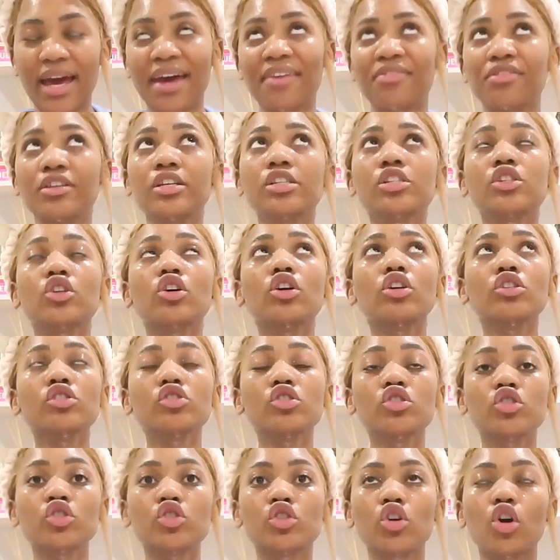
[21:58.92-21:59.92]
And this
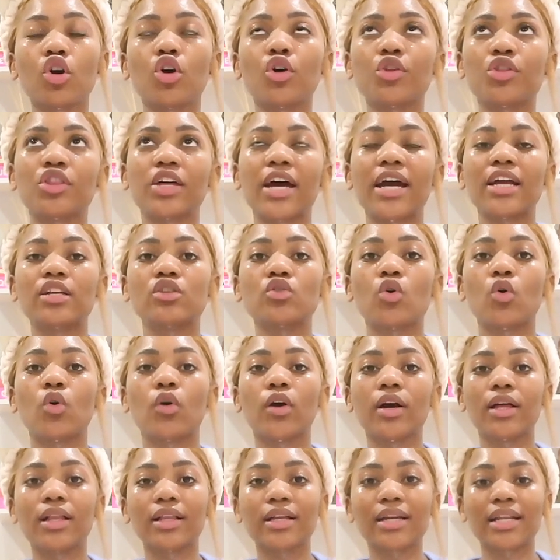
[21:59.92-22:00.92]
goes to show that
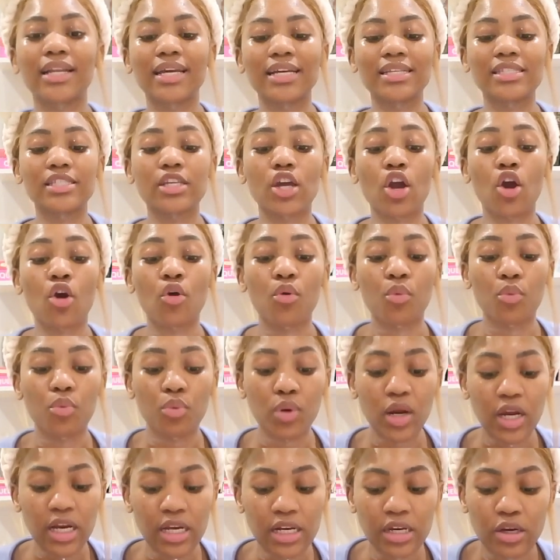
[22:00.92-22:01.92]
oil cleansing
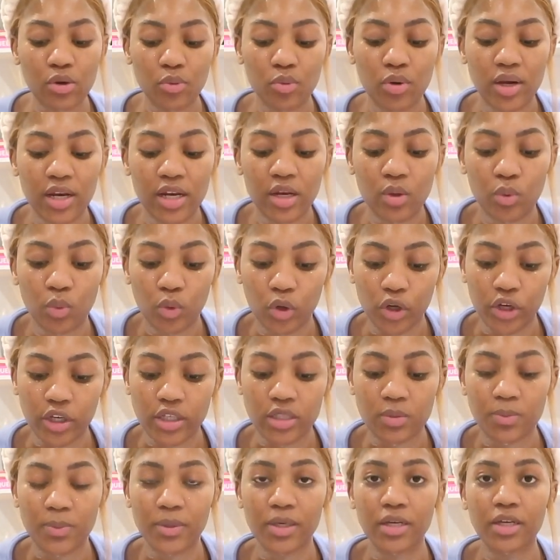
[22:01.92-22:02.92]
really
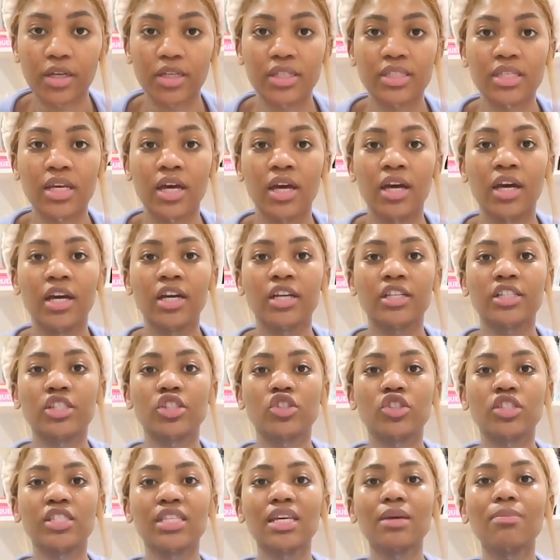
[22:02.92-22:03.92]
works, because
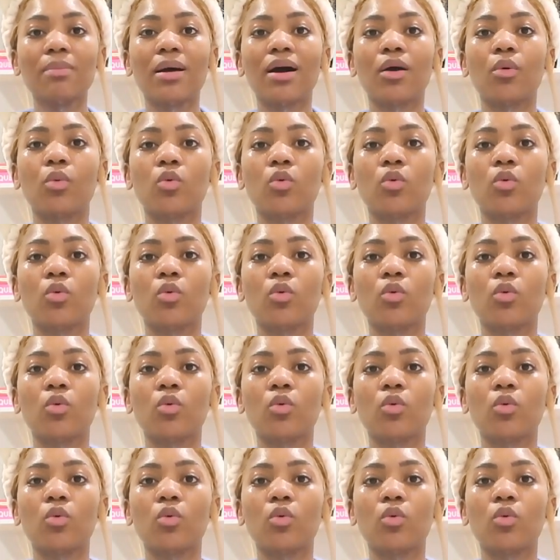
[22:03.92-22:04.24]
did you see my